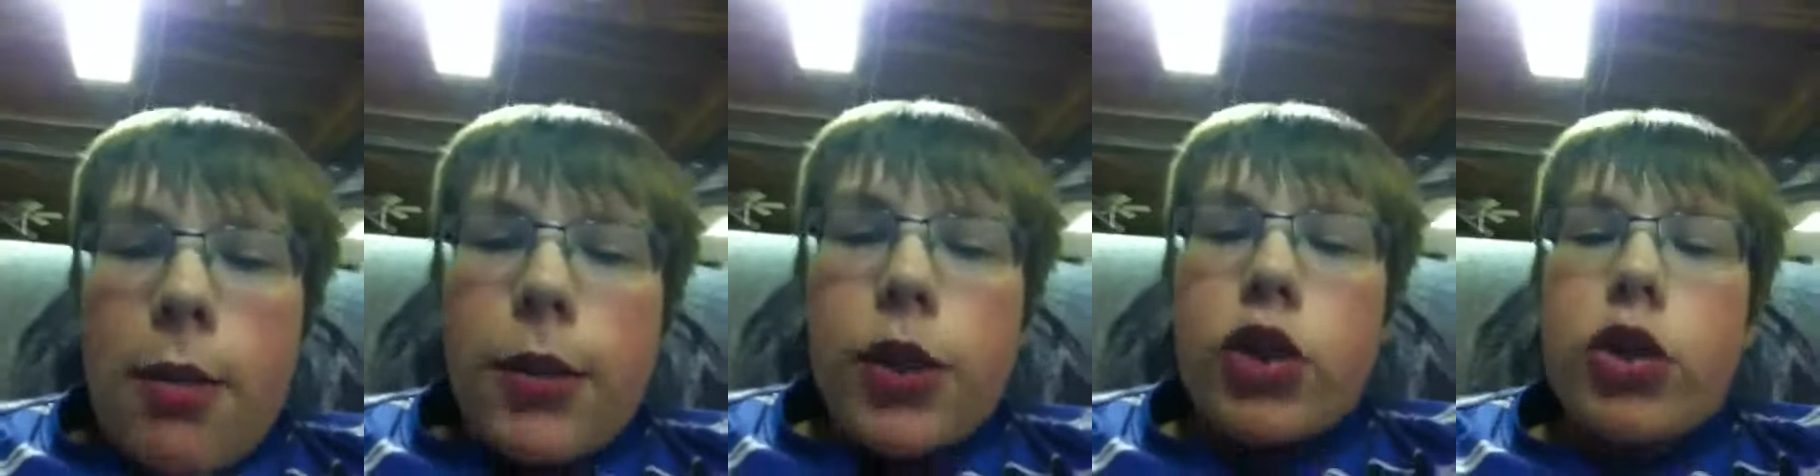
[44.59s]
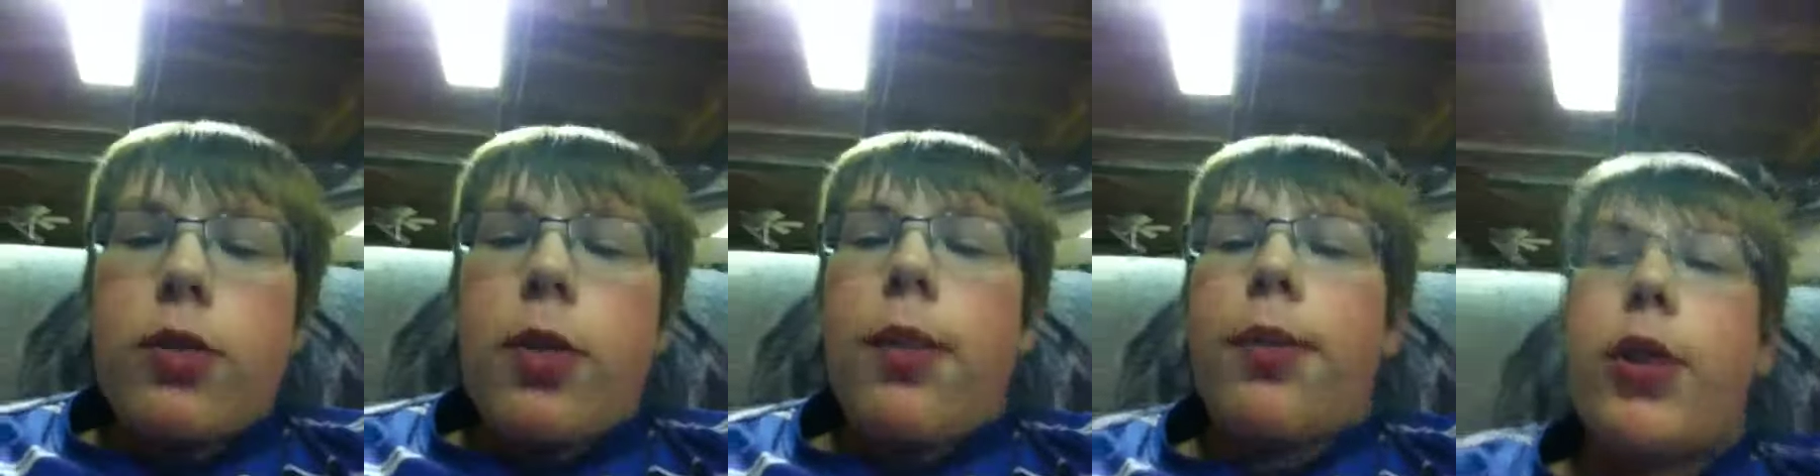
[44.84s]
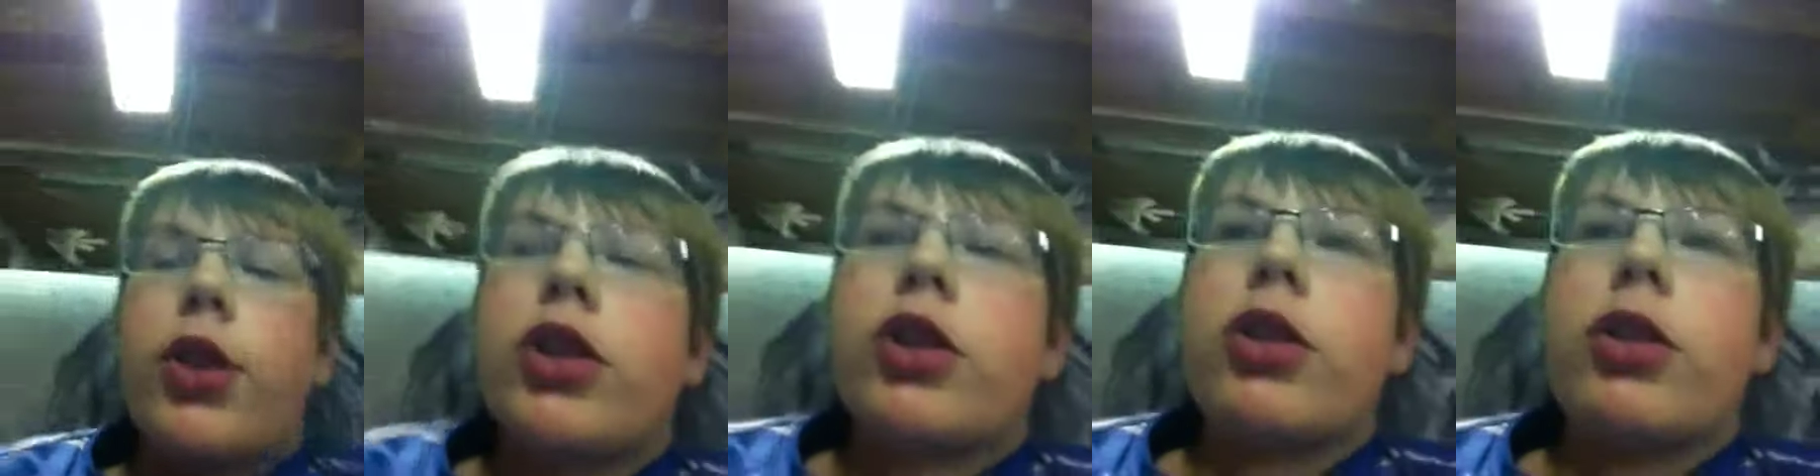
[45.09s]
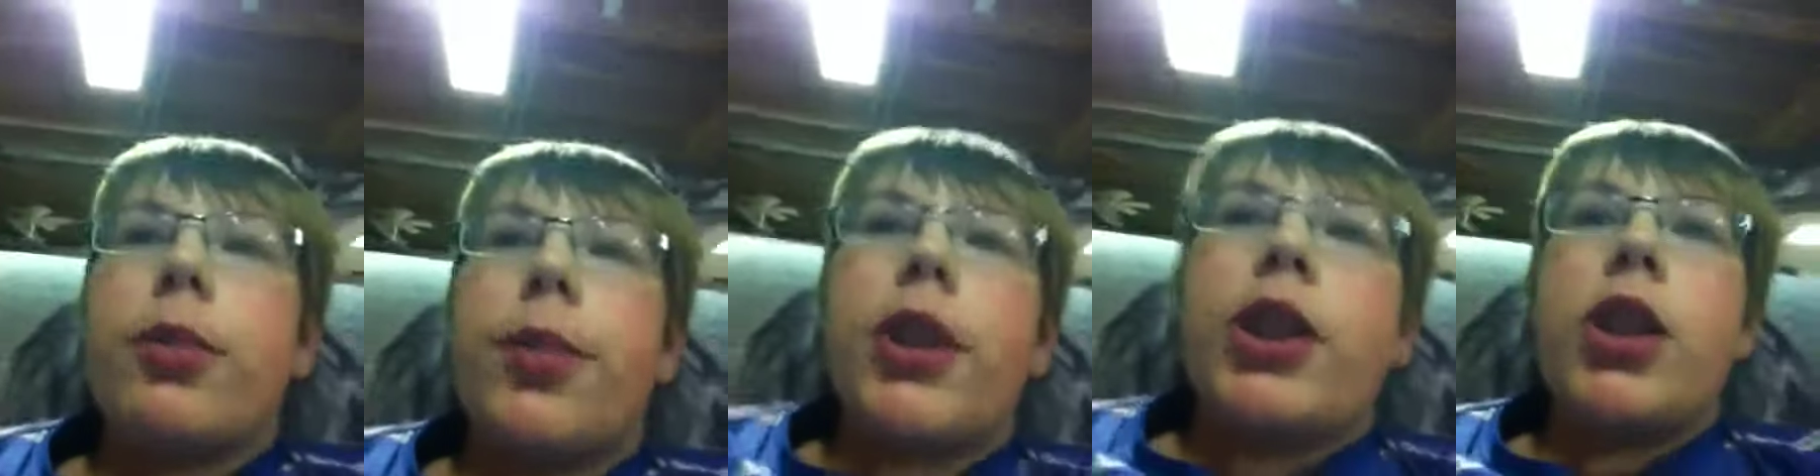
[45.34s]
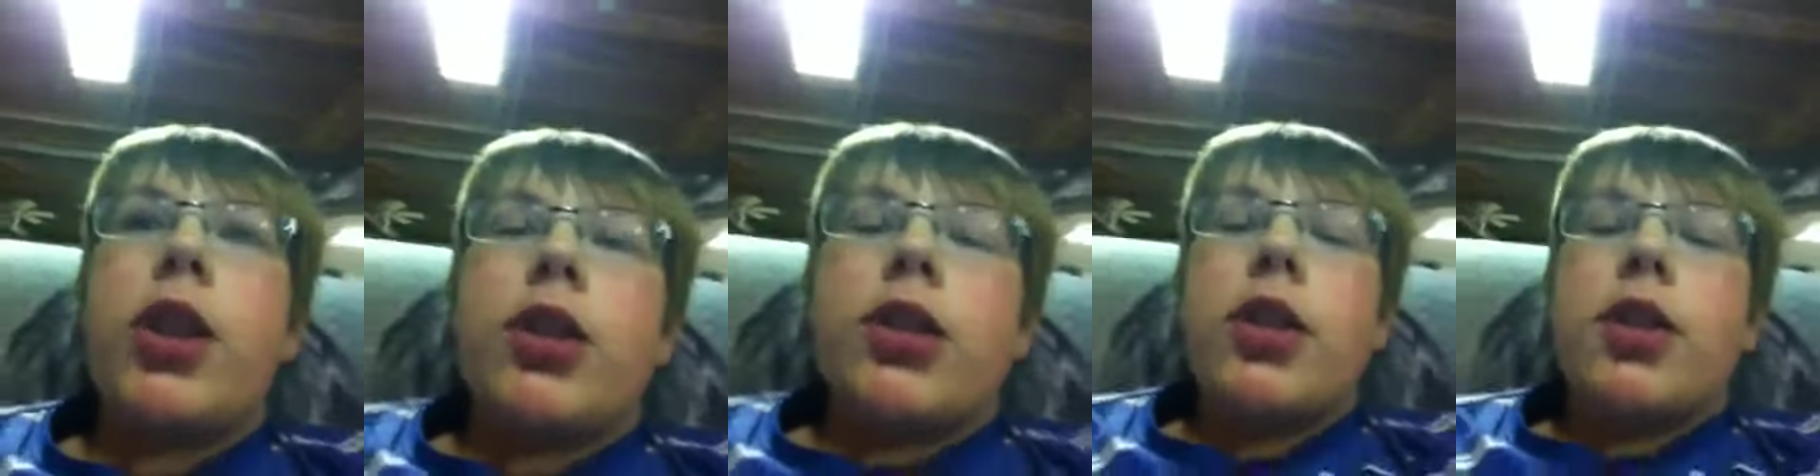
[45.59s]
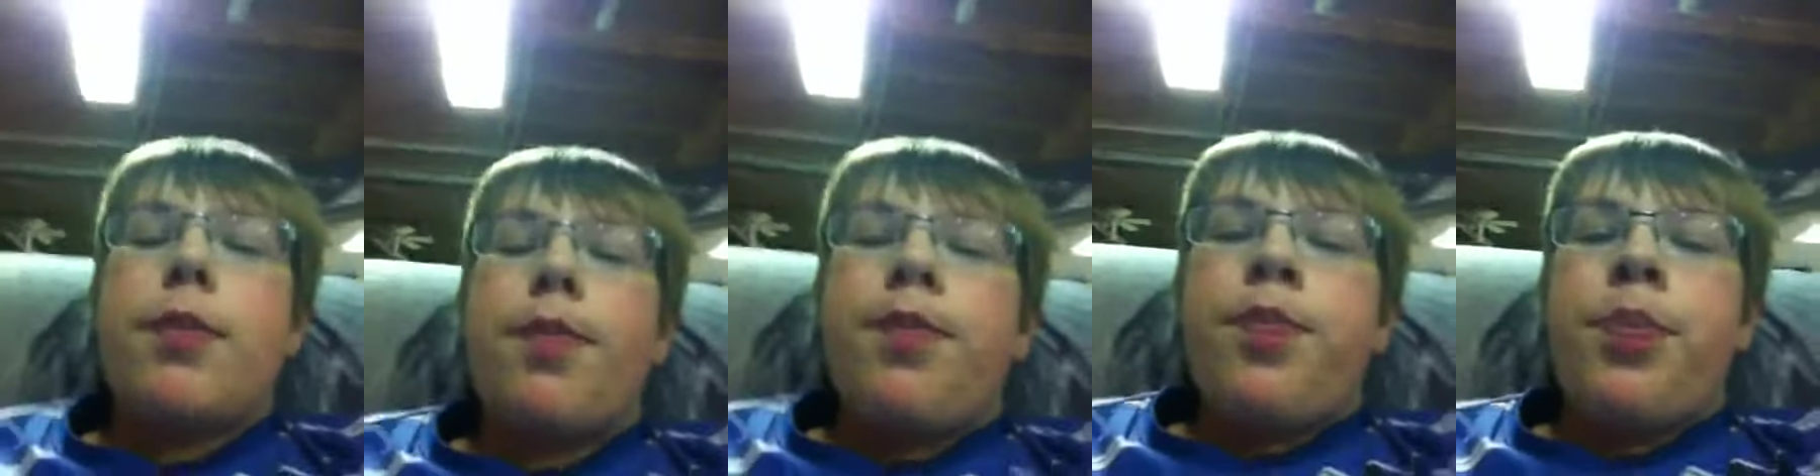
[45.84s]
These are my personal
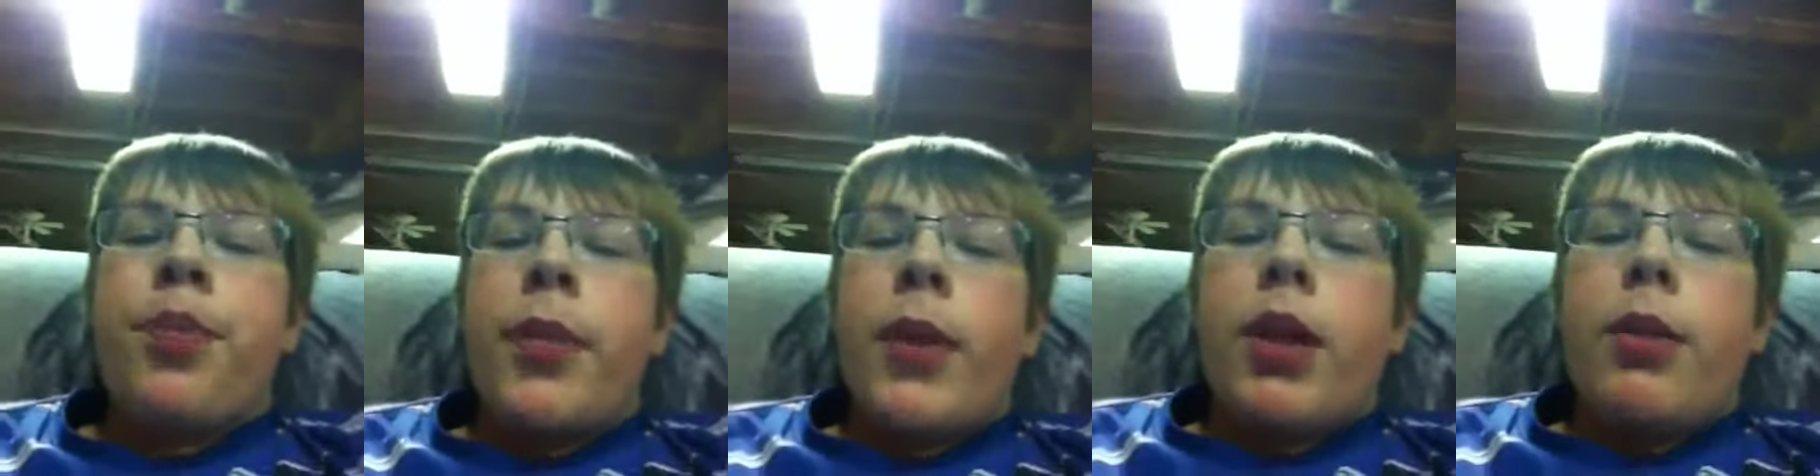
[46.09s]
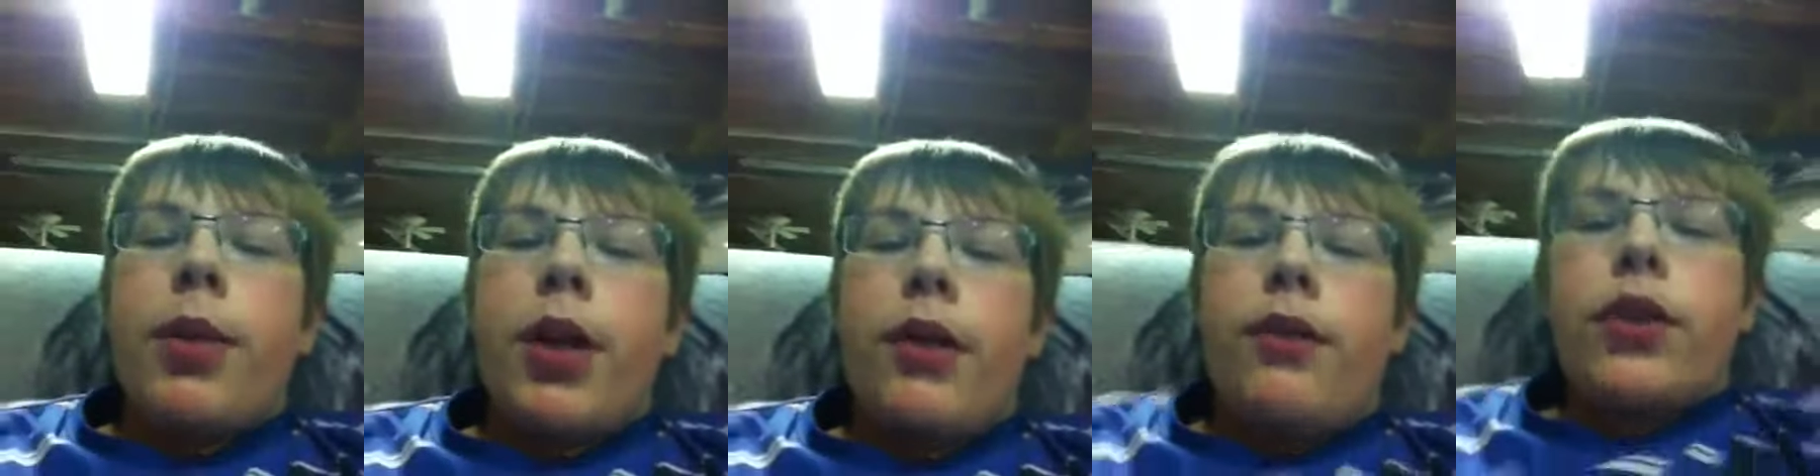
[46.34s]
opinions. But